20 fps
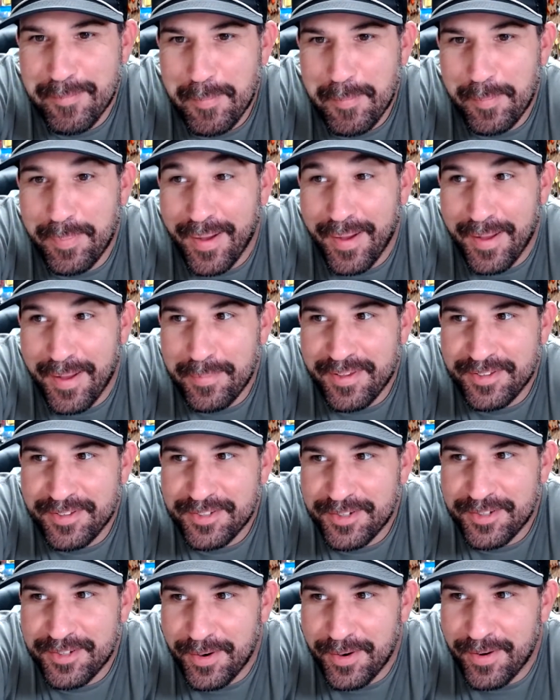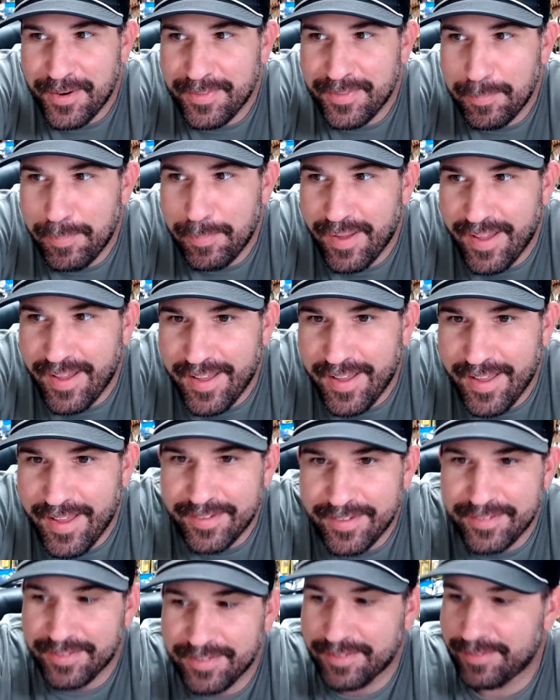Bobby's stirring the
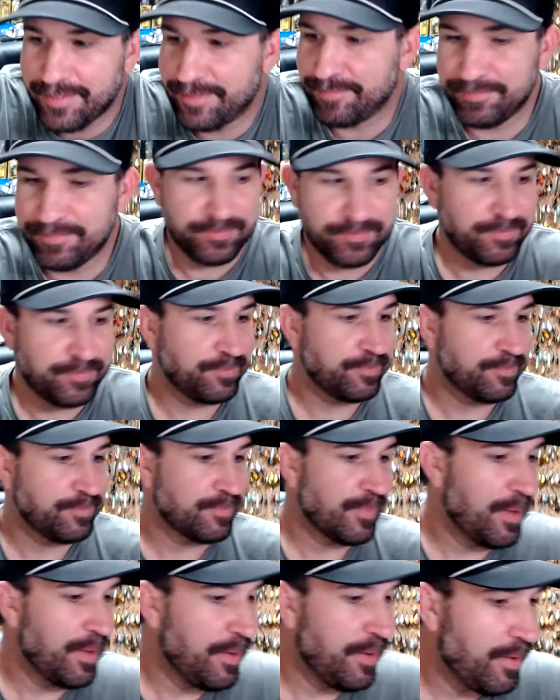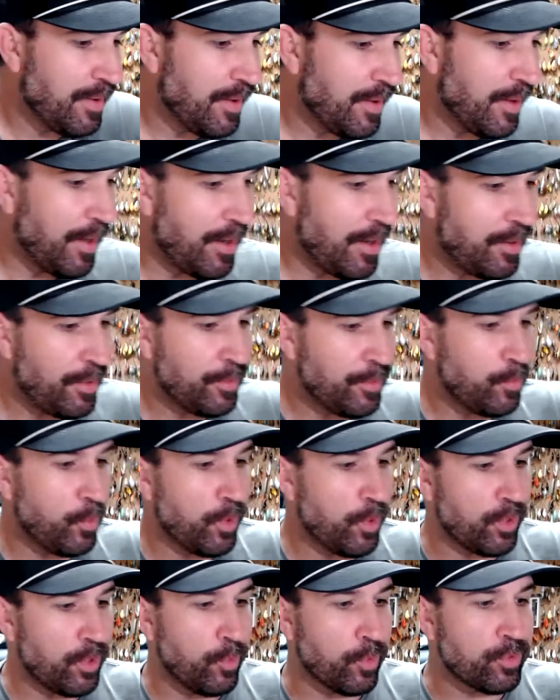pot. I heard
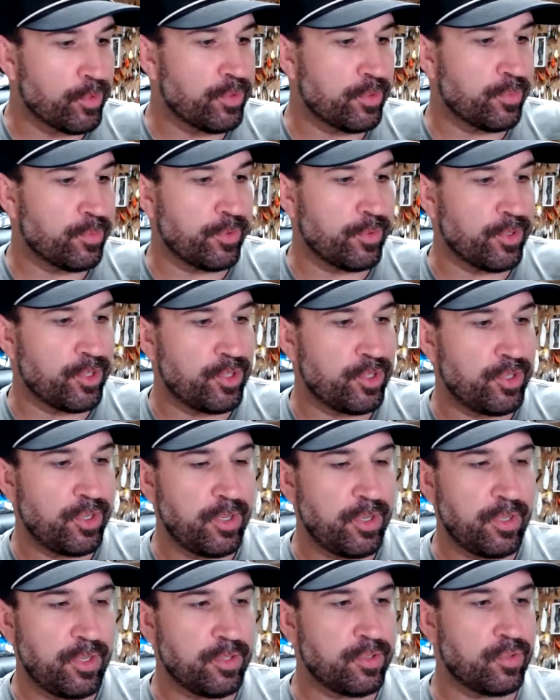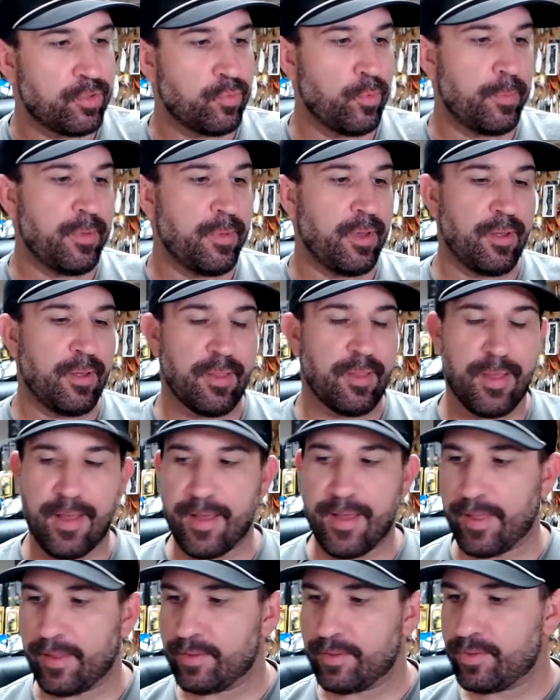workhorses were the shittiest swimming
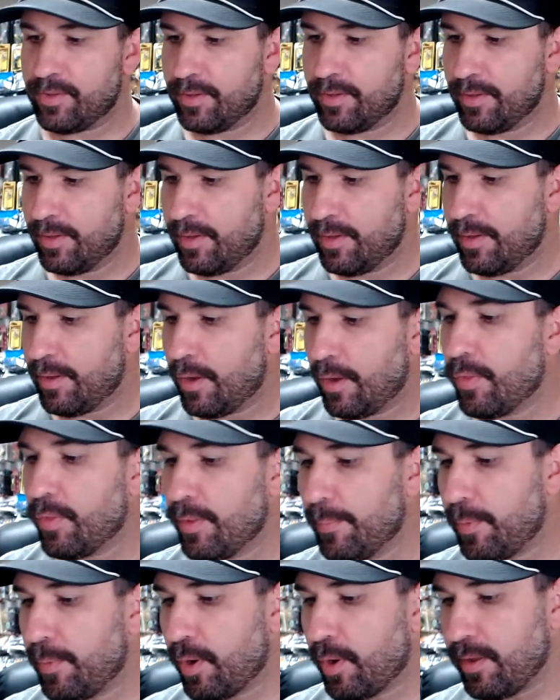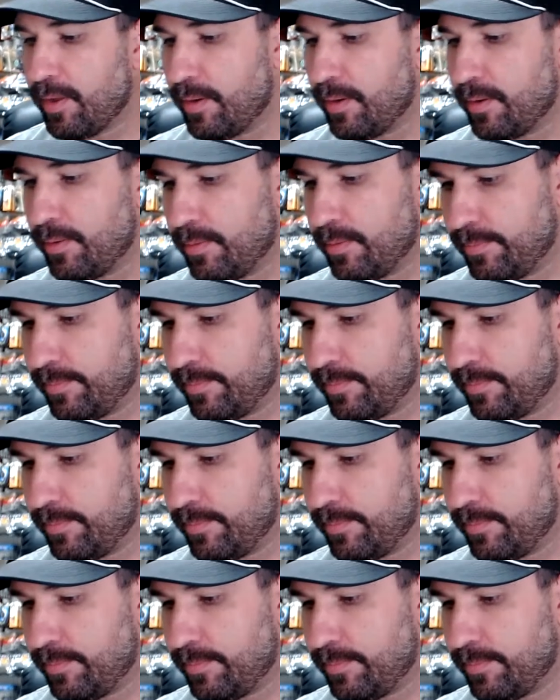glides on the market.